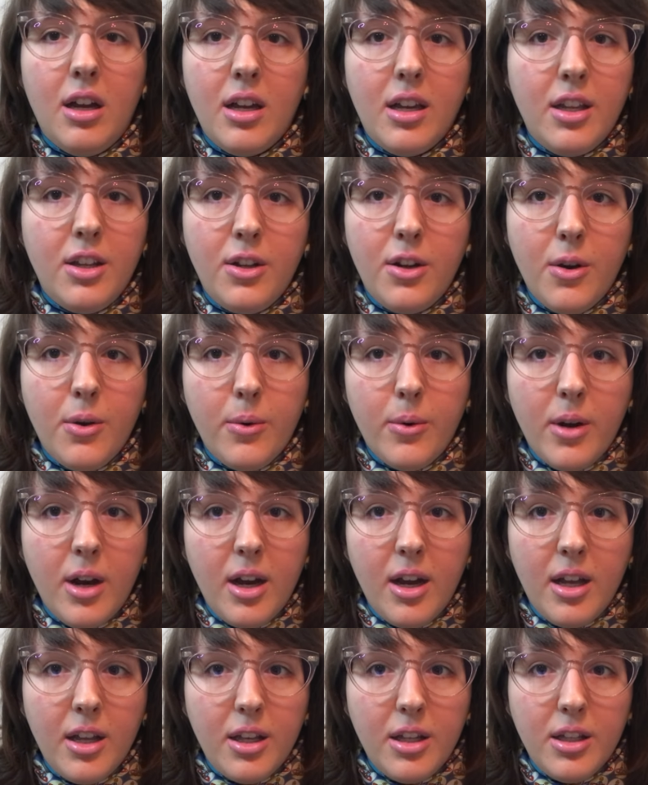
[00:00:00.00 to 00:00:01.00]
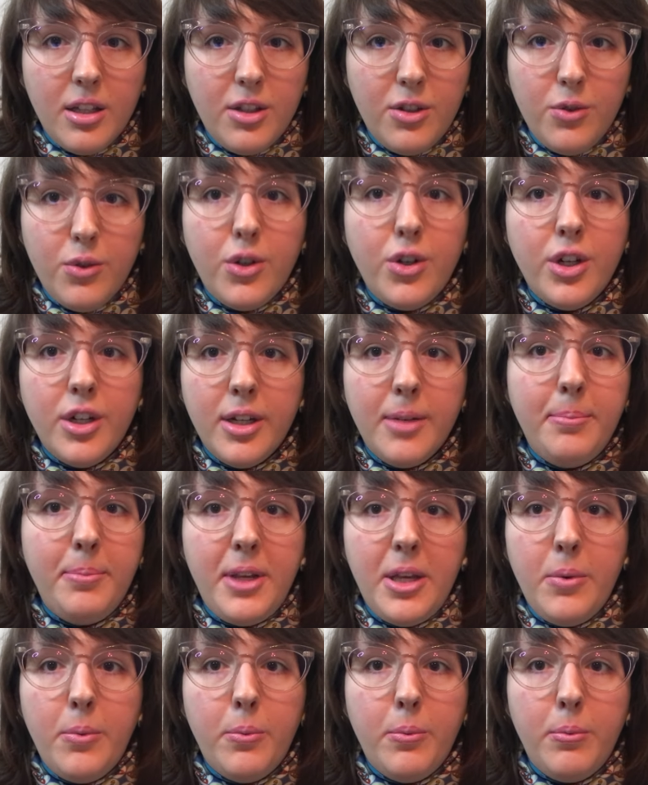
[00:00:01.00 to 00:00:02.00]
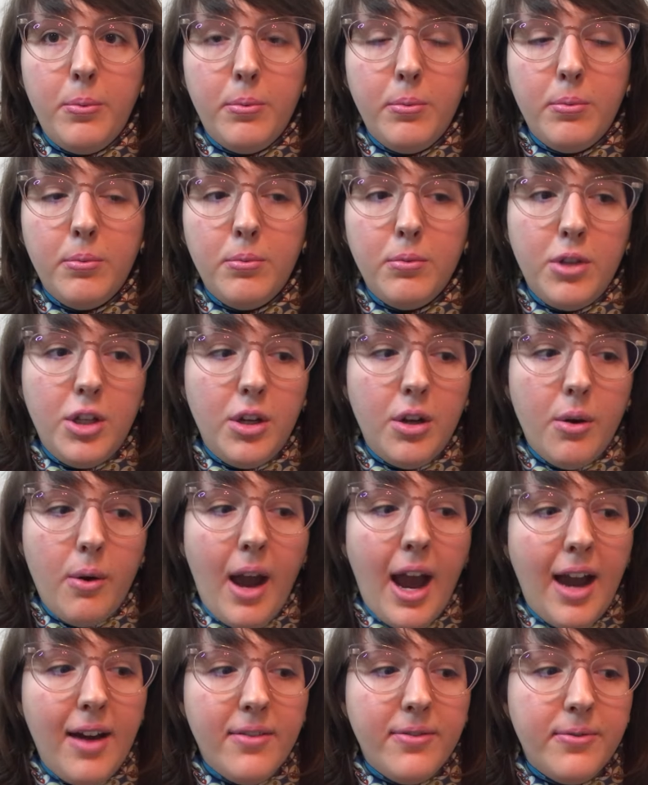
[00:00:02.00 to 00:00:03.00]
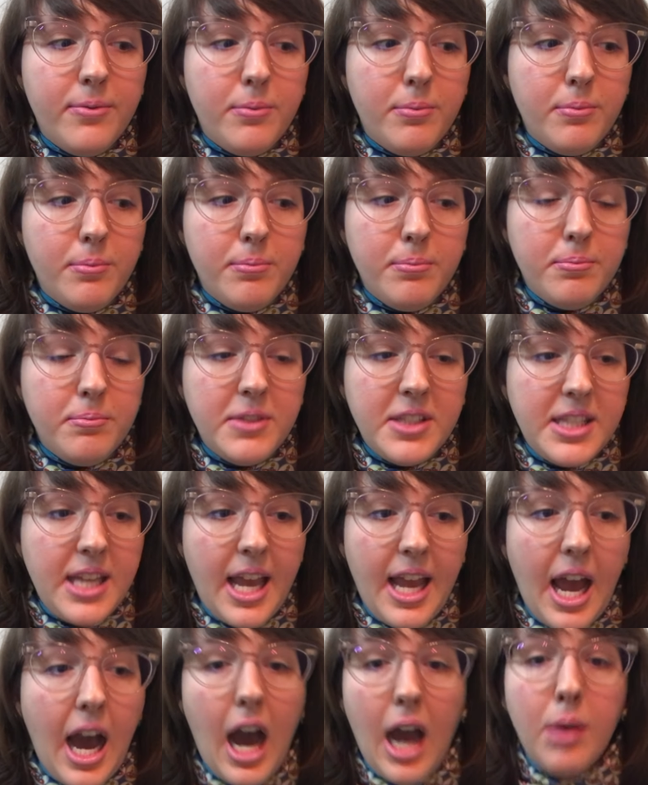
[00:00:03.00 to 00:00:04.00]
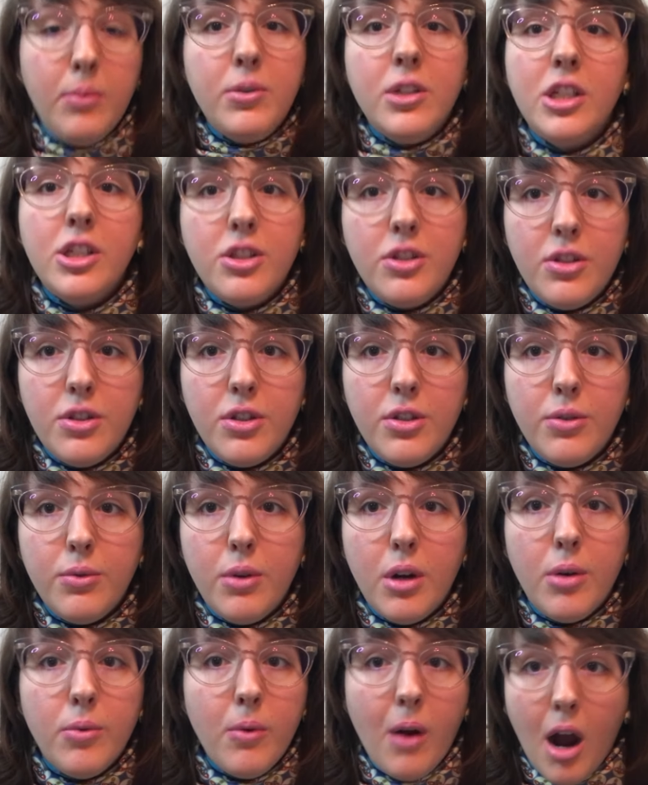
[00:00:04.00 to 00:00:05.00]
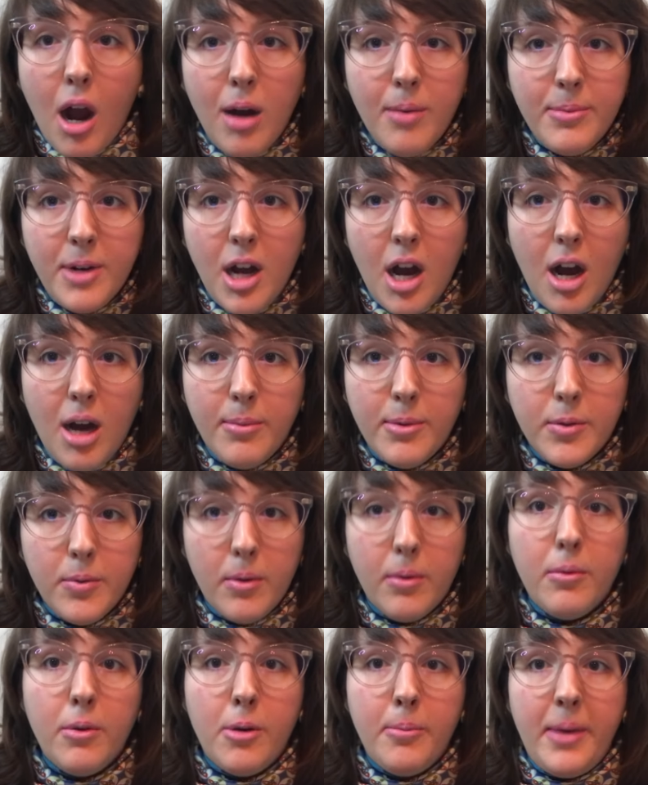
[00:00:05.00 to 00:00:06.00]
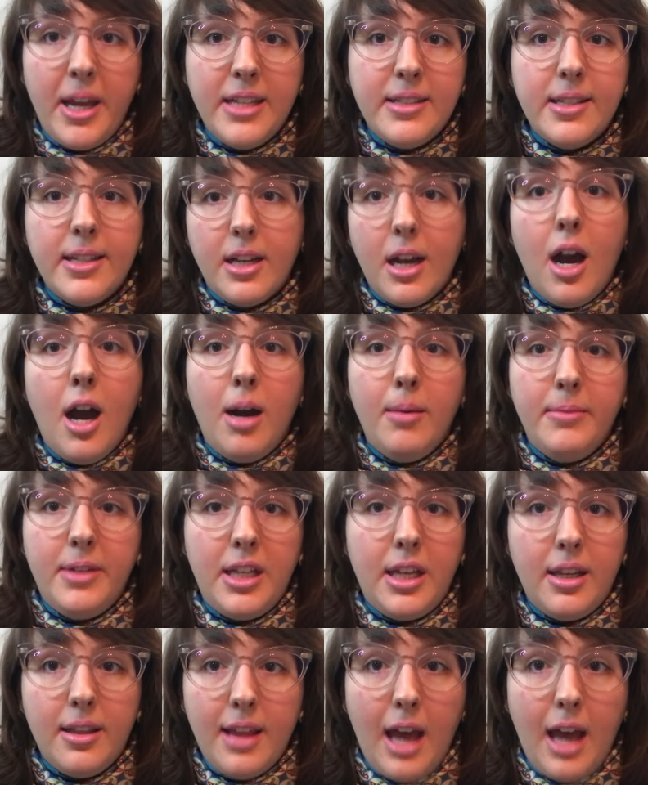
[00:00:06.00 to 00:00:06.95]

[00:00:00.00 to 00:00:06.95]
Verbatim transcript: You know, you could be, you know, say, I want to do a rom-com, a romantic comedy.